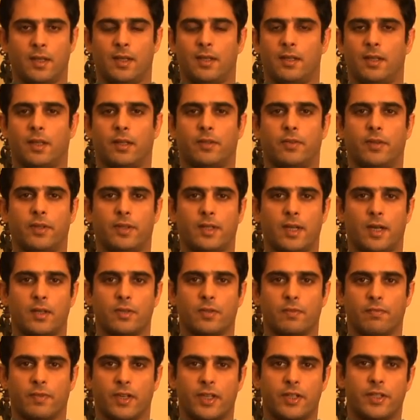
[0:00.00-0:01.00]
There are three
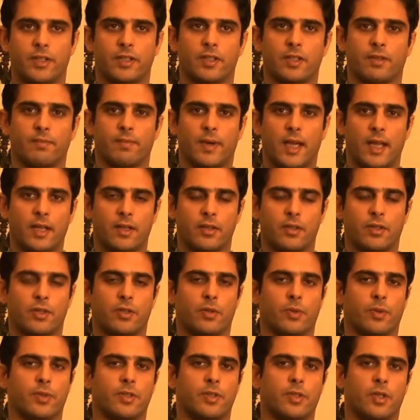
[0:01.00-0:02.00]
thousand villages in my
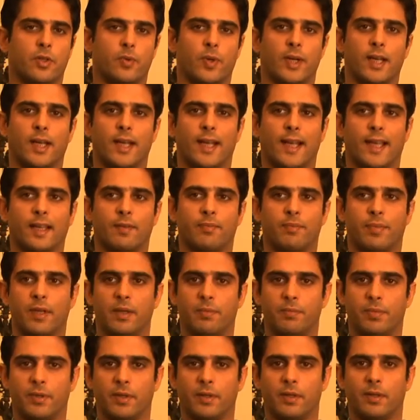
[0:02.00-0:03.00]
constituency, twenty lakh
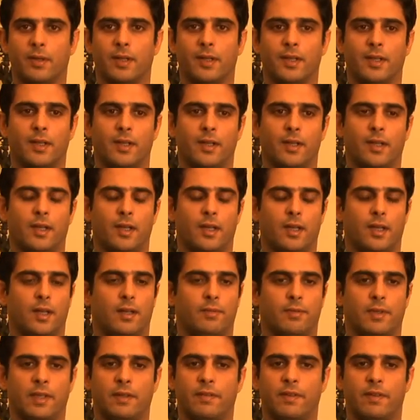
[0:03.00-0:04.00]
people. Um,
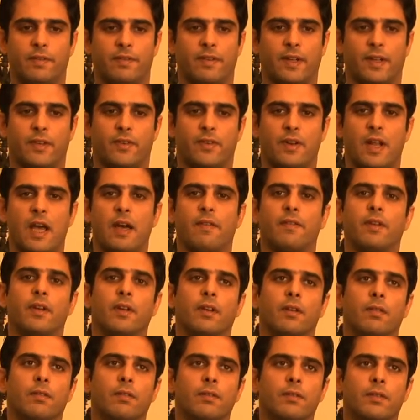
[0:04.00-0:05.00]
even if I
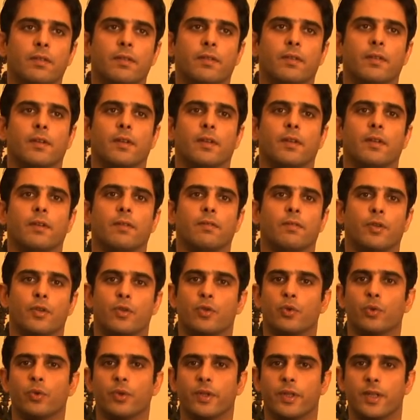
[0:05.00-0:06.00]
travel for
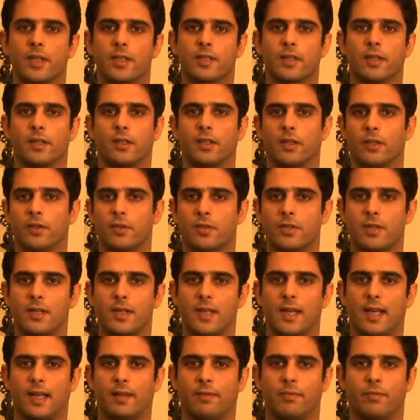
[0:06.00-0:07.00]
two years
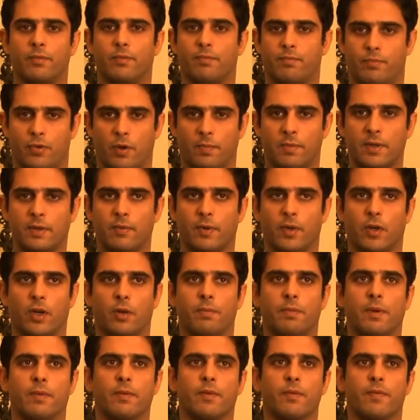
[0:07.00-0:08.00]
continuously, I probably will not
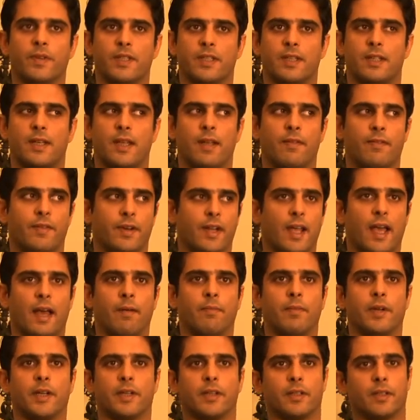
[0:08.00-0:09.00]
be able to visit every
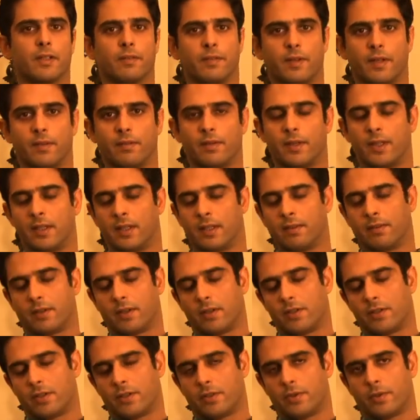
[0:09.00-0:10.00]
hamlet in the, in the
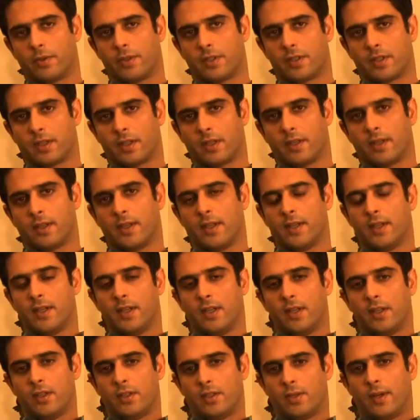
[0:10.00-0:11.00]
constituency.
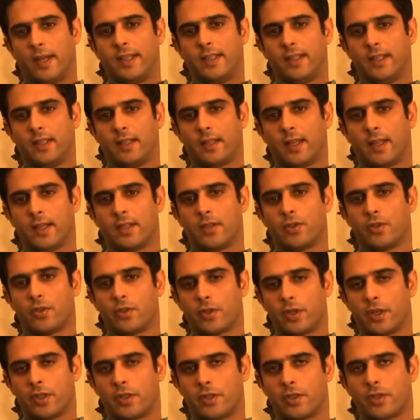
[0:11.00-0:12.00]
So I think an
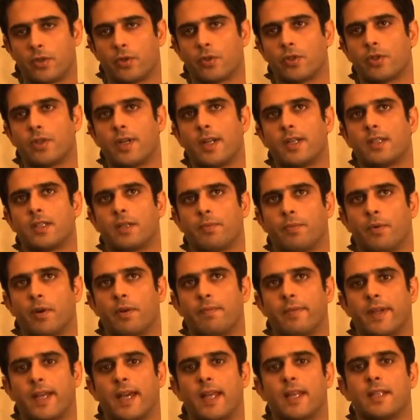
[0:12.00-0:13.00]
institutionalized support
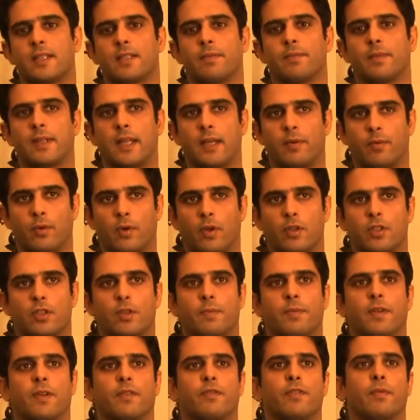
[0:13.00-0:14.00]
mechanism there would also
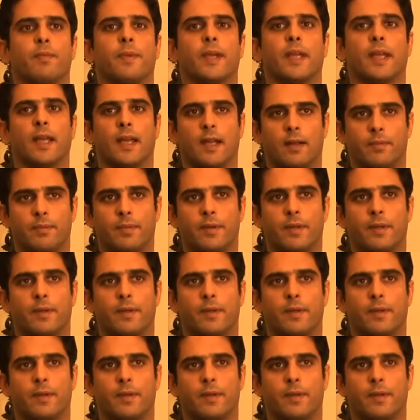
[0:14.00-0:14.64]
be of a big help.